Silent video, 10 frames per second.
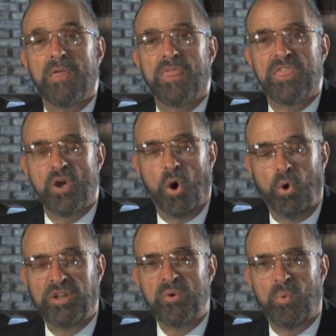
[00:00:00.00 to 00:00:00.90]
the
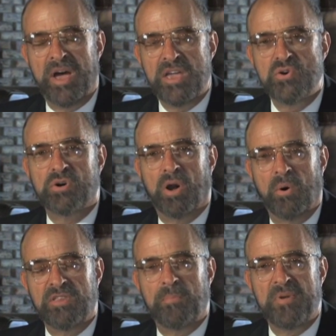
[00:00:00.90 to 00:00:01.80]
only way you're
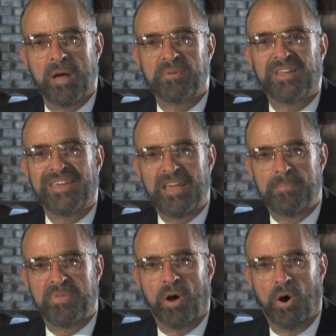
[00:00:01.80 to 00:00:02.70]
going to be able to keep
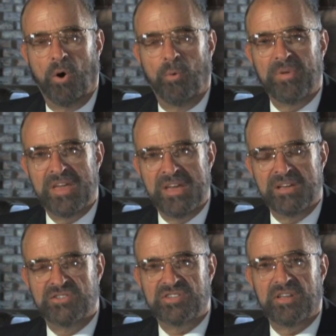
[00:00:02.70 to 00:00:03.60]
the home
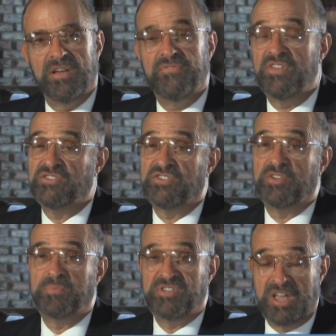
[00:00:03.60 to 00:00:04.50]
is if there's a
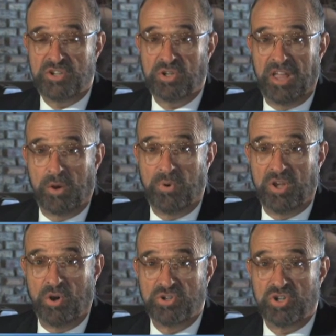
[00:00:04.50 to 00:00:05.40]
substantial equity
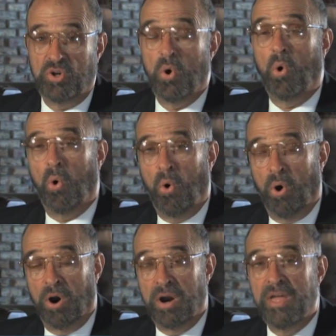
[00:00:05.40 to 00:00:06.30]
cushion
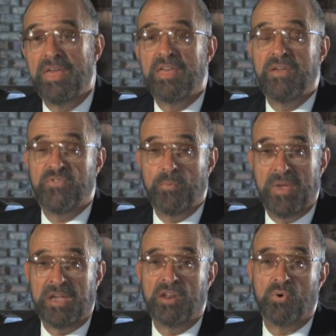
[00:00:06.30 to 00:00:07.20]
or if you
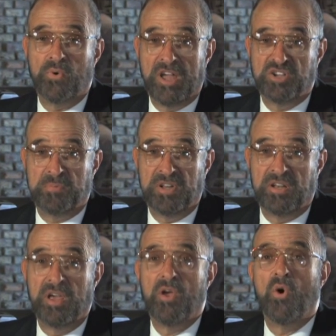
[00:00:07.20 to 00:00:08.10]
make an arrangement
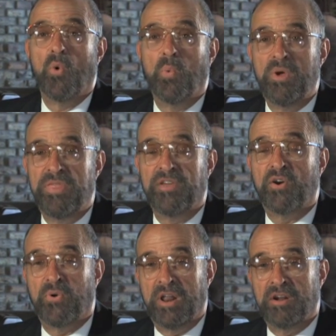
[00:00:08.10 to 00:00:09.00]
with the
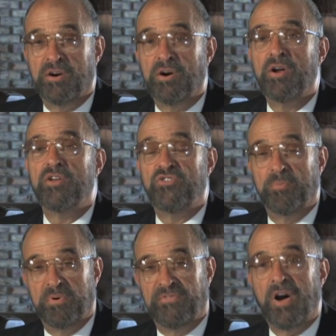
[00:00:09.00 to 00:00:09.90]
creditor to
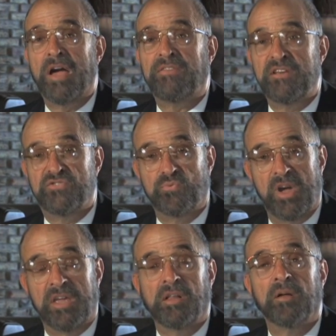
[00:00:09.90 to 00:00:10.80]
provide these
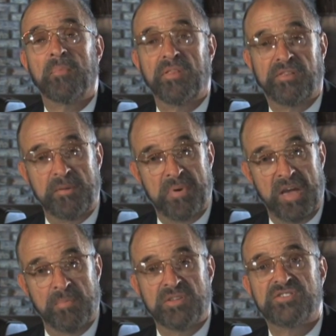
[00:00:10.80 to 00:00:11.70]
regular monthly
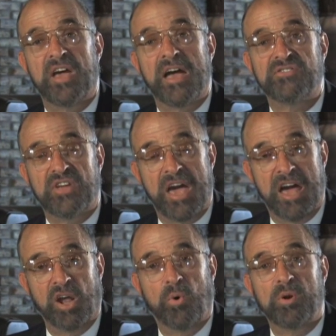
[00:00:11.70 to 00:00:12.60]
payments as
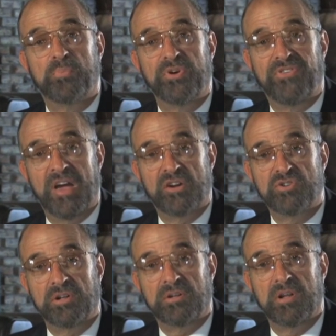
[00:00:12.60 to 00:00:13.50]
adequate protection.